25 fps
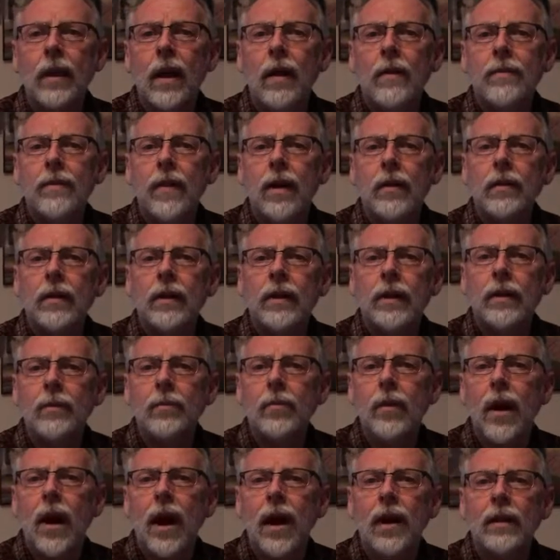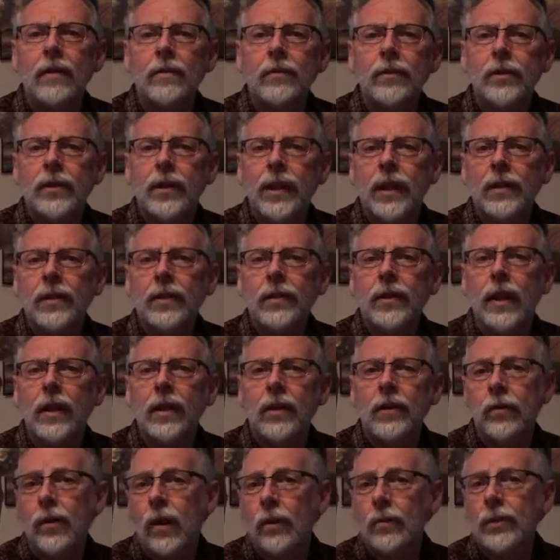I found it in a pile of sticks at
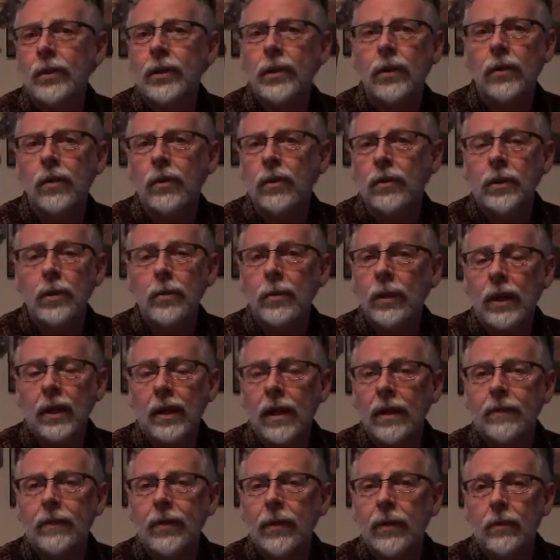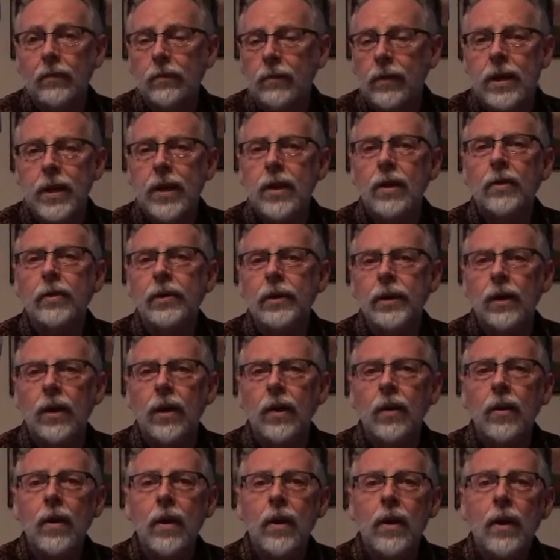a drum circle. Somebody left it years
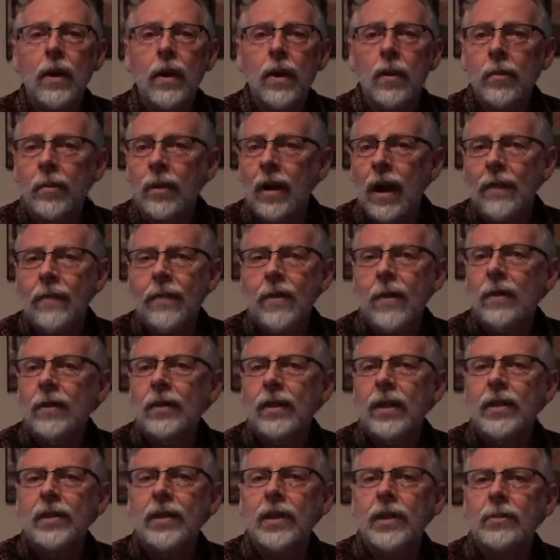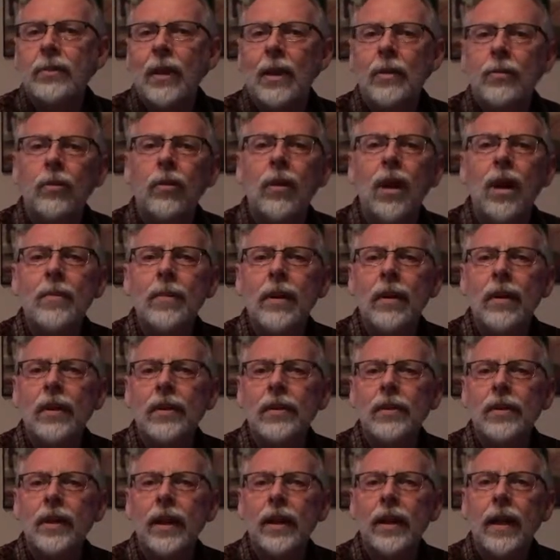ago, but I've used this as my primary
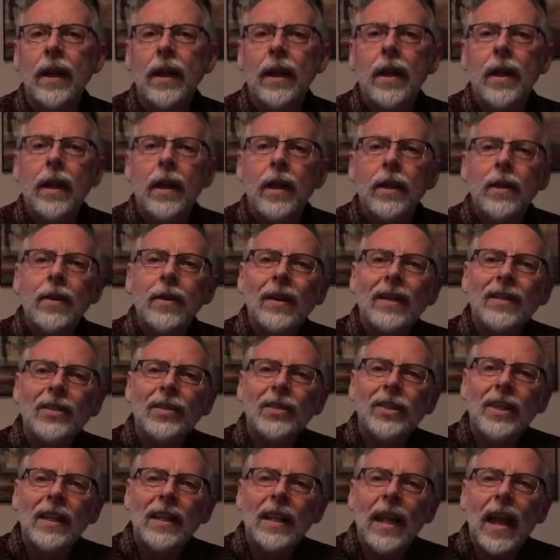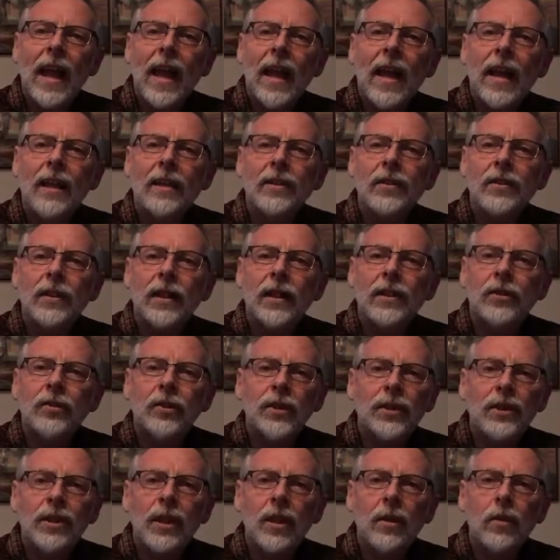stick. You can see it's
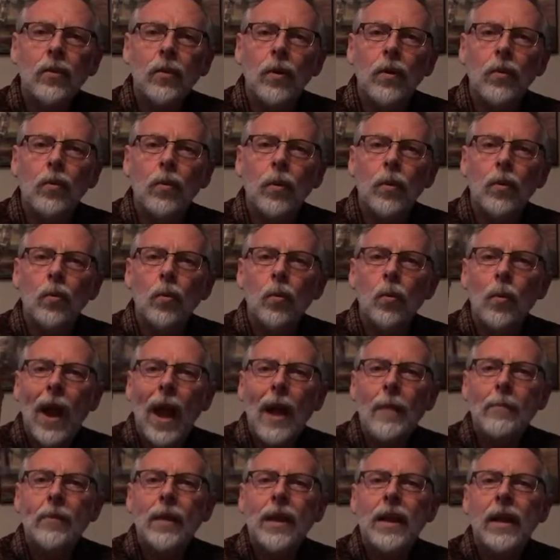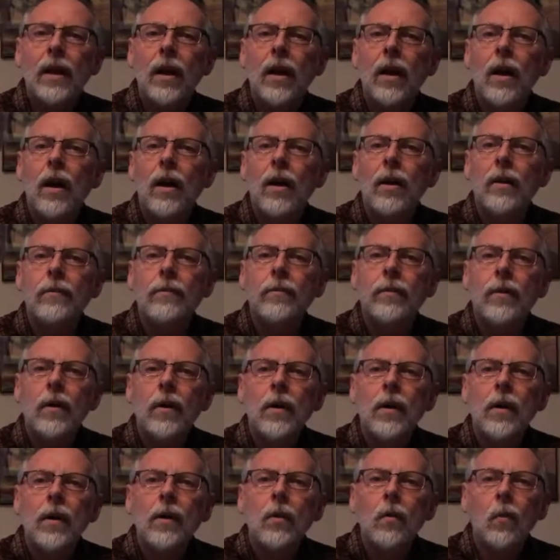just a wrapping of
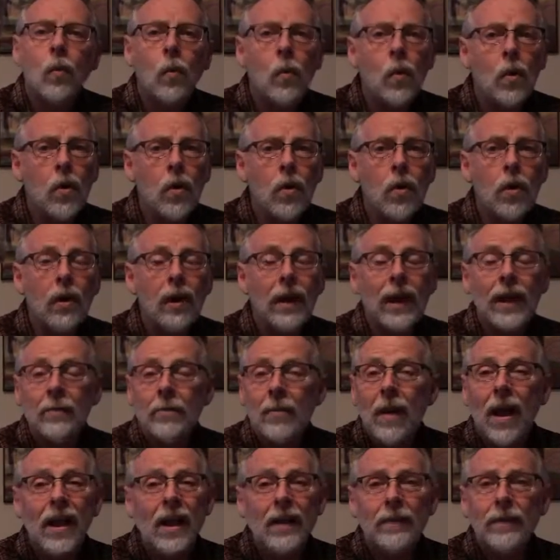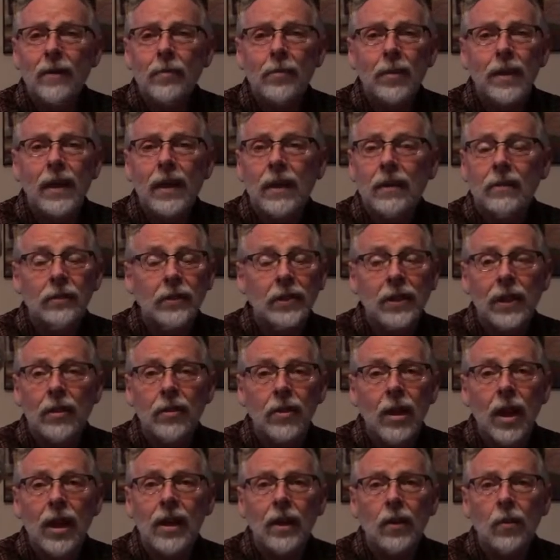wool. It might even be
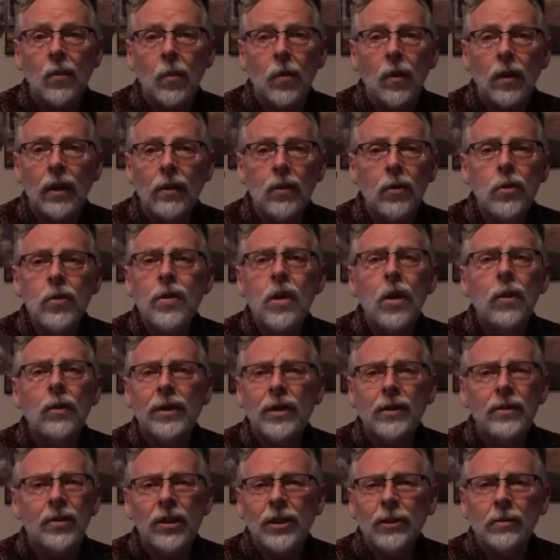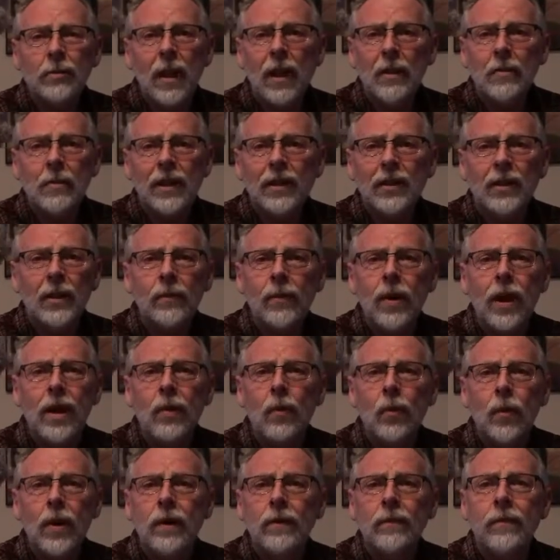synthetic wool. Who knows? It just might be some kind
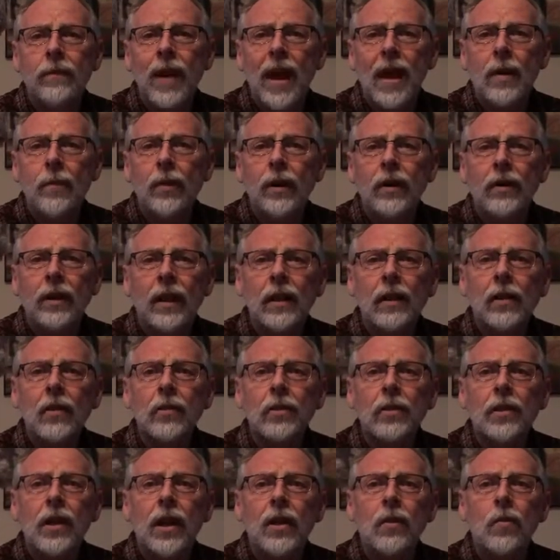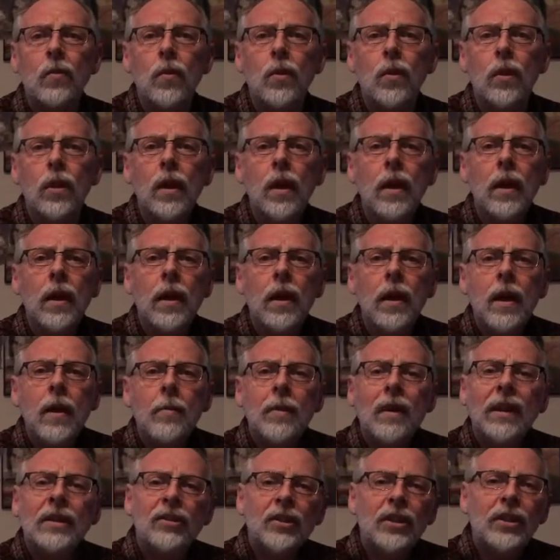of weird fabric that looks like wool.
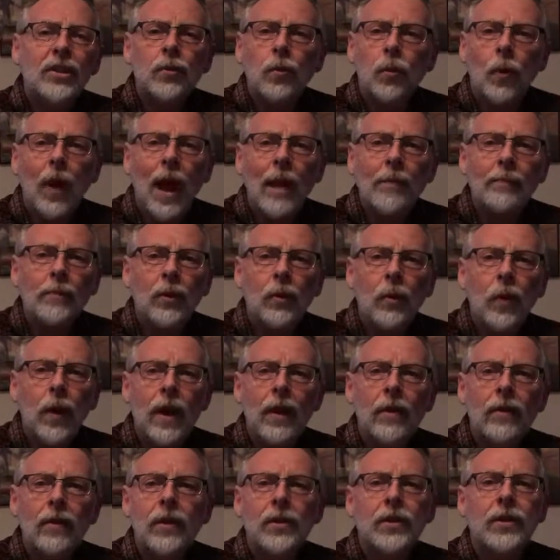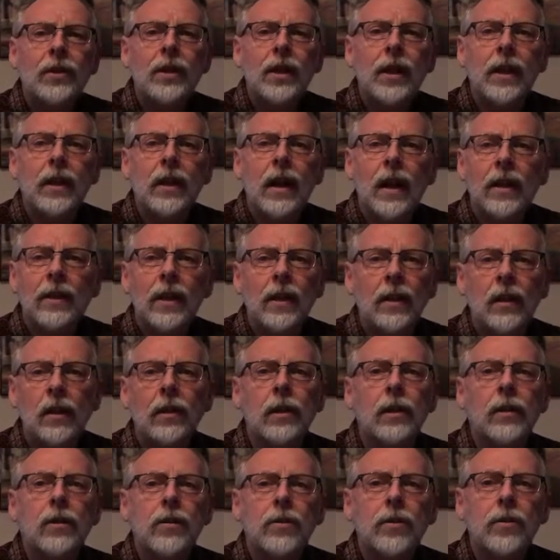But it's just wrapped around the stick and then
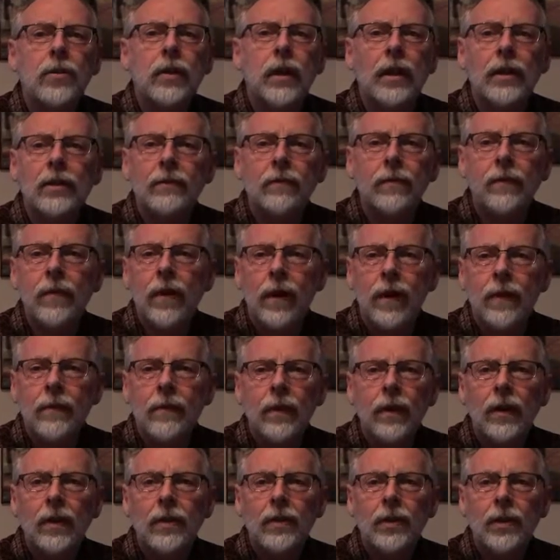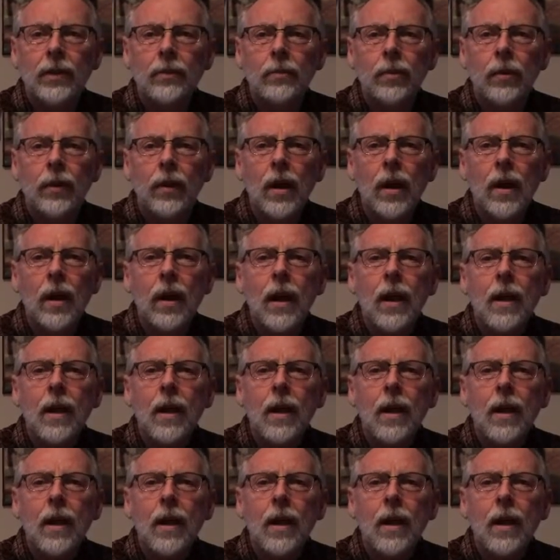glued. It's very, very simple.